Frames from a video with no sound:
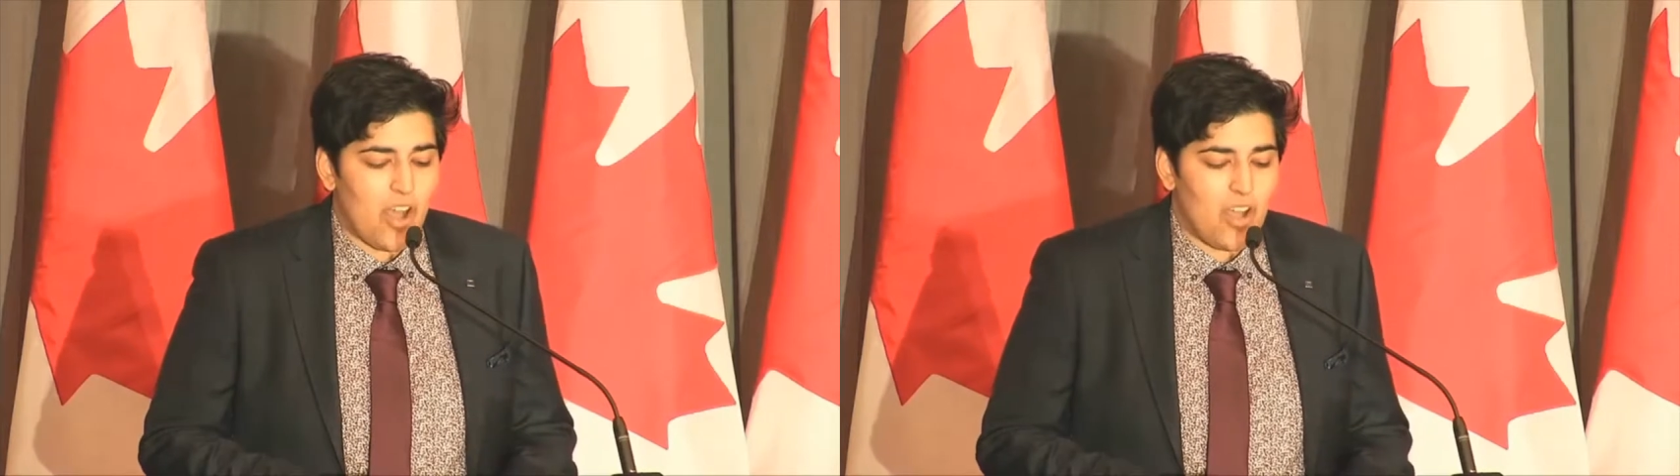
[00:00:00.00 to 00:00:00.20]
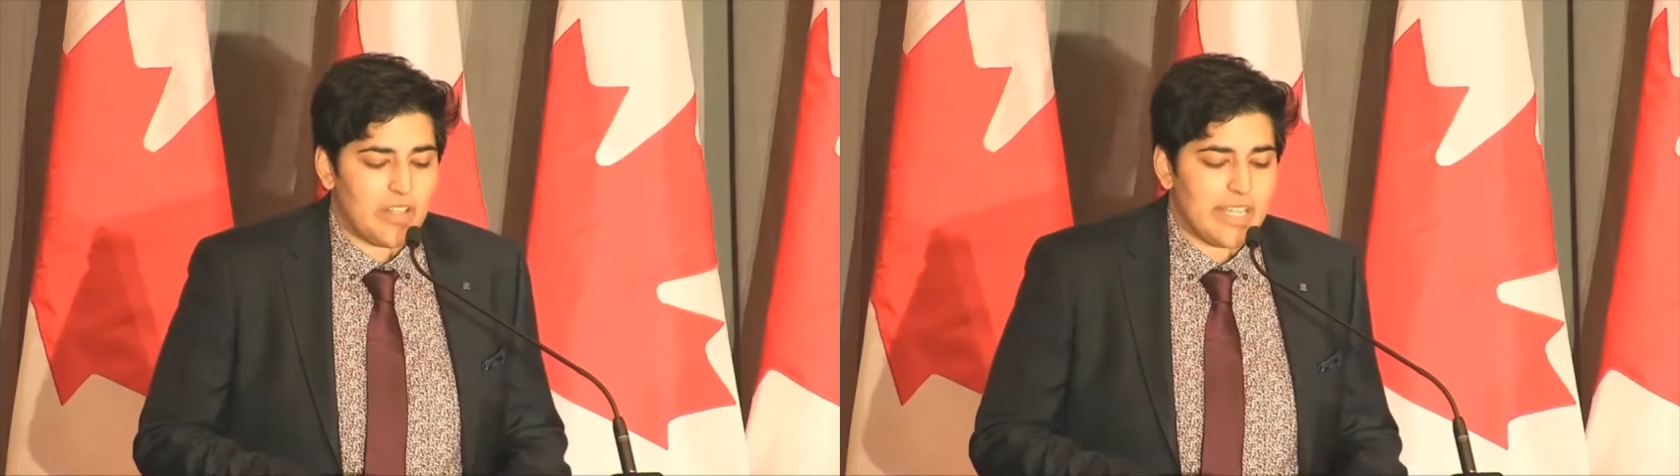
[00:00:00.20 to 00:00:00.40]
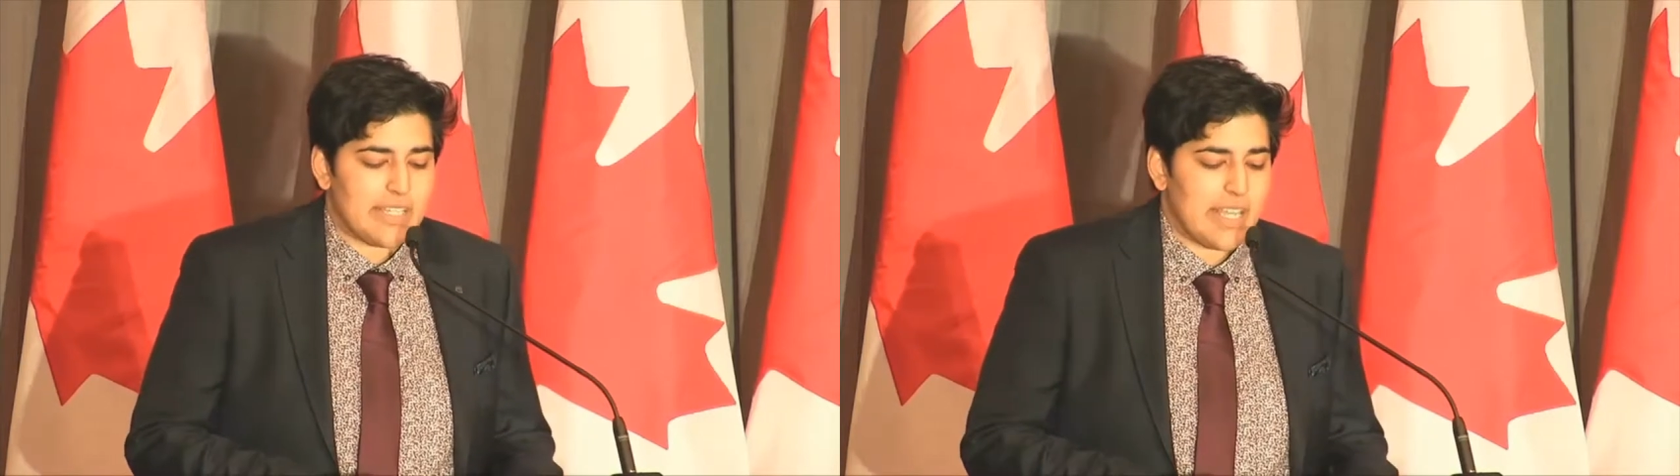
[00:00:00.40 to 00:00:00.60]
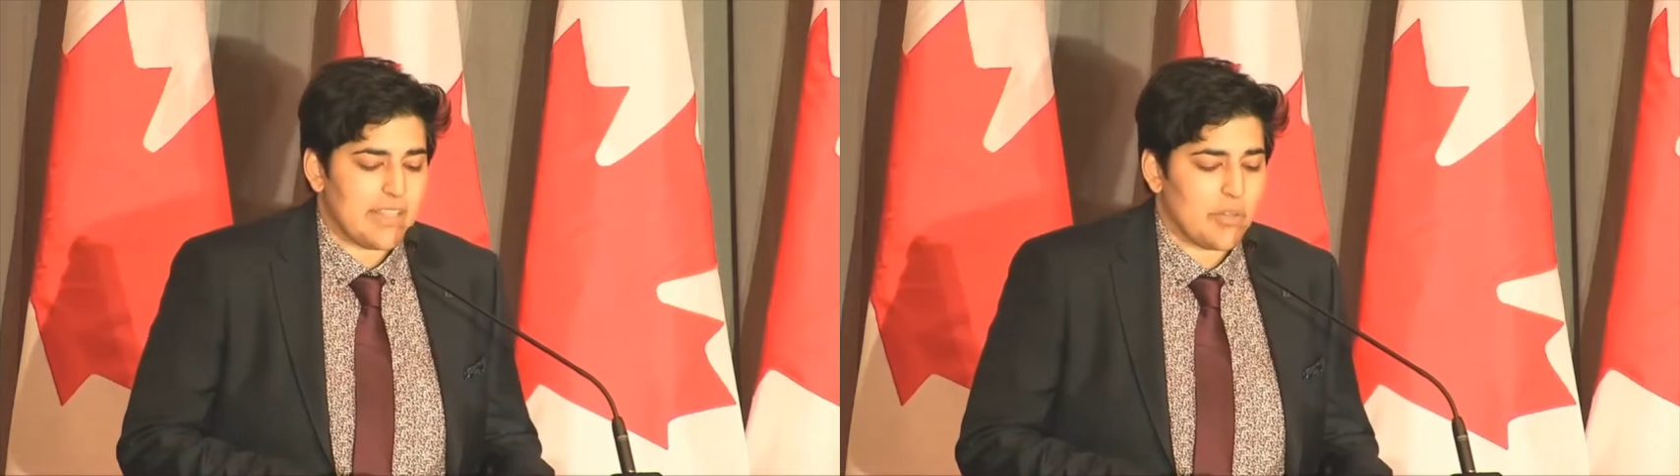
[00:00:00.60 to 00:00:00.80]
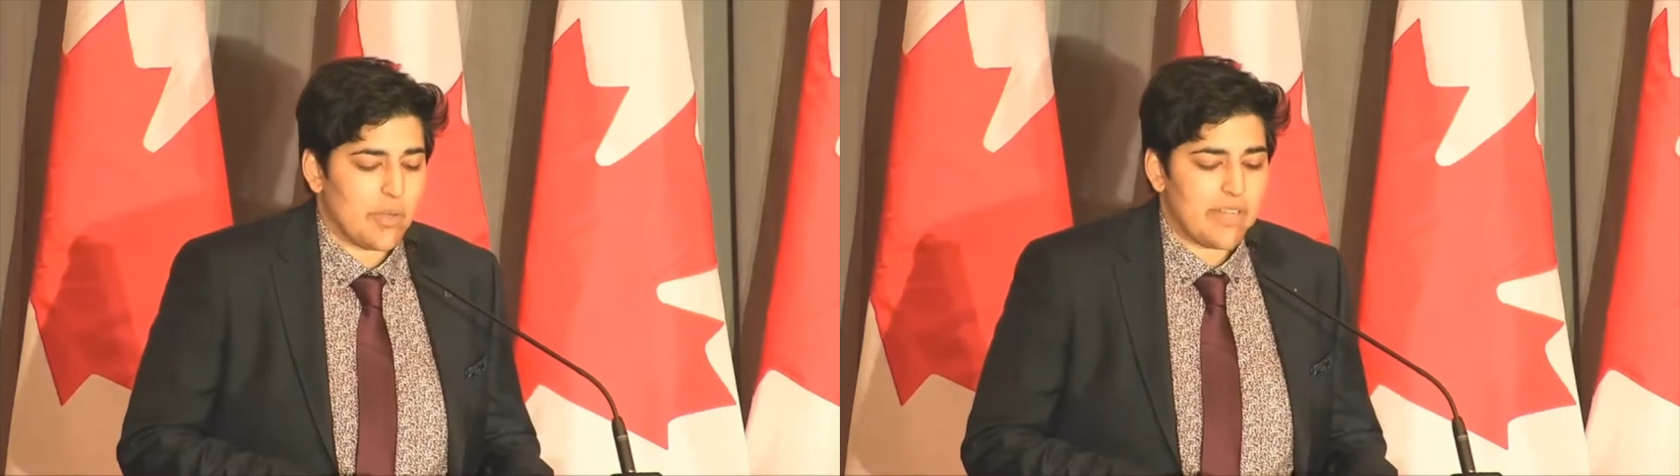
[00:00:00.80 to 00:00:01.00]
colleagues
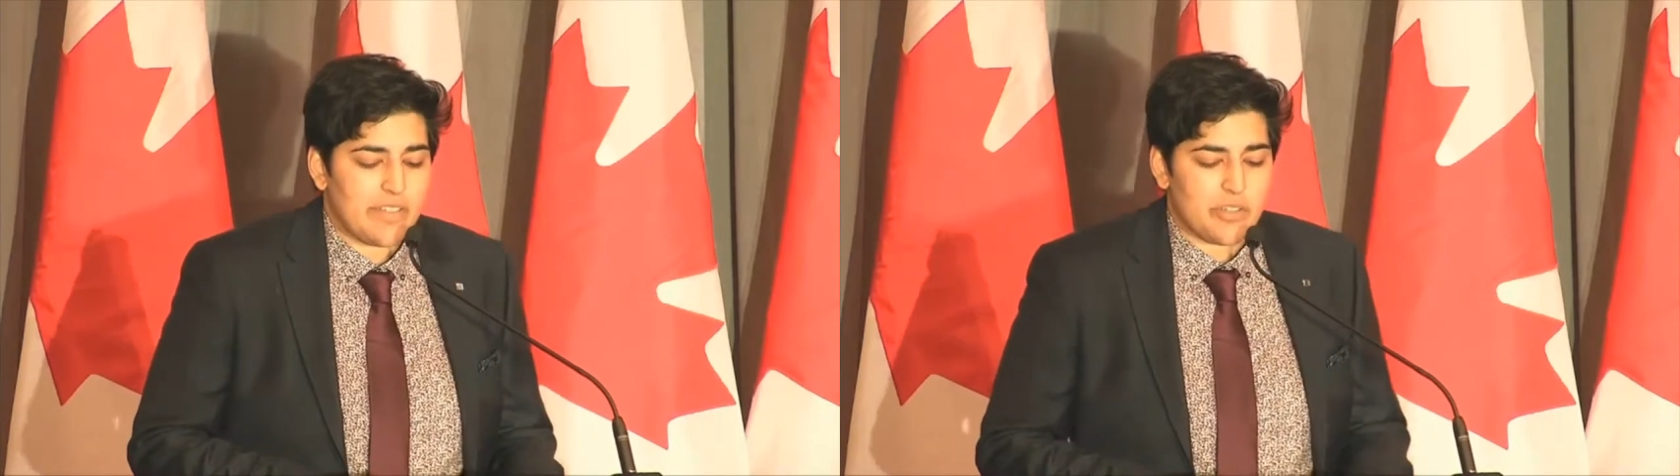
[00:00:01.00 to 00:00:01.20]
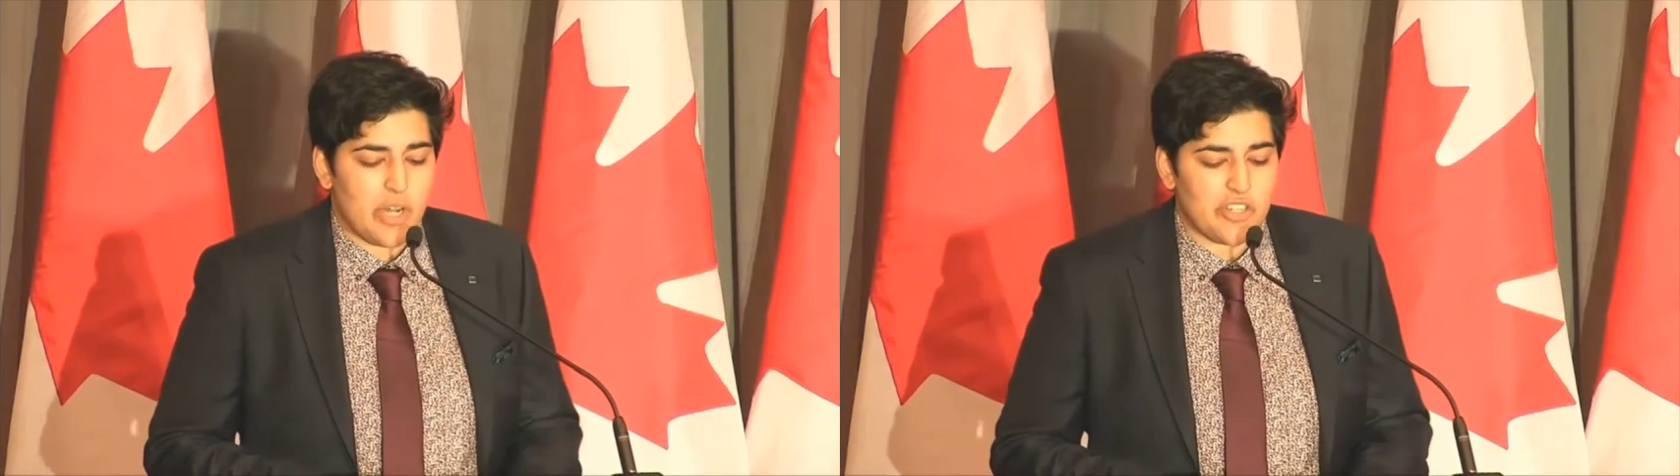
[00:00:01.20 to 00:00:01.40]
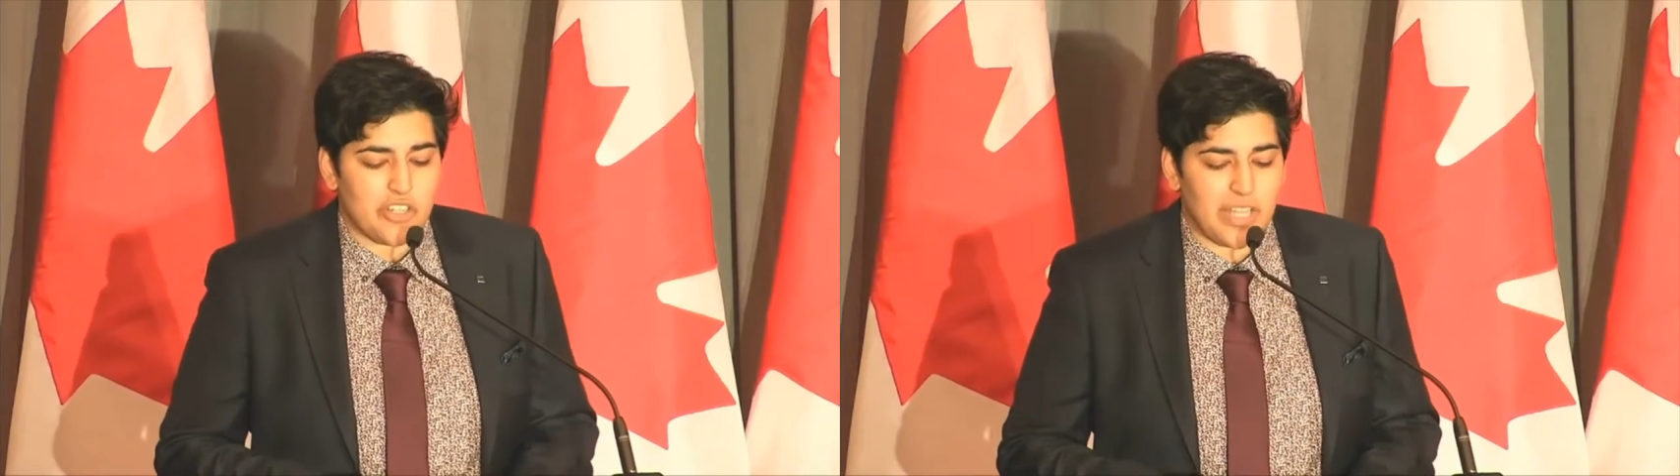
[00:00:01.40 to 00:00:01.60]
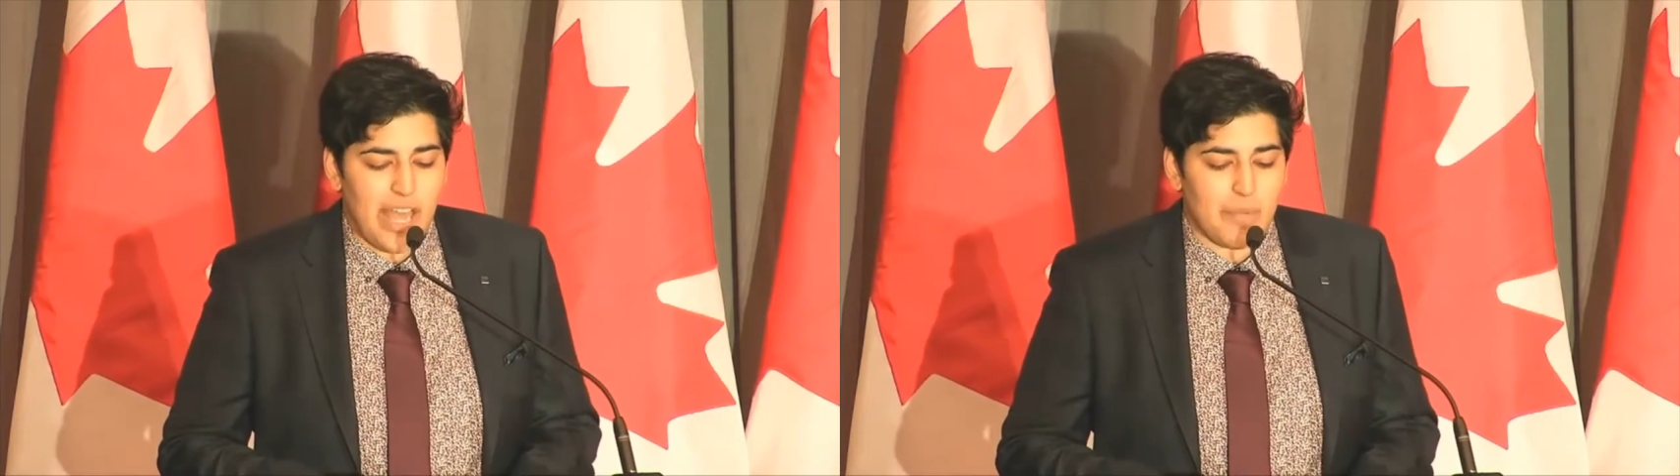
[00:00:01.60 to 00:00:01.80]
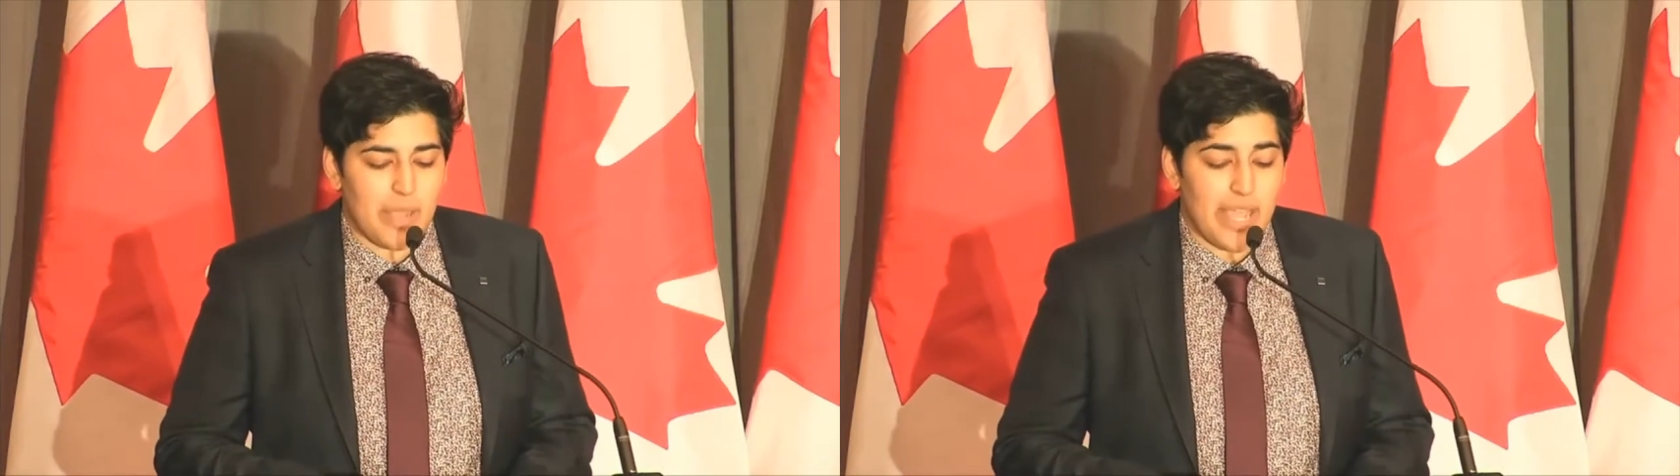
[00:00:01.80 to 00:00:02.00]
at the Creative Destruction Lab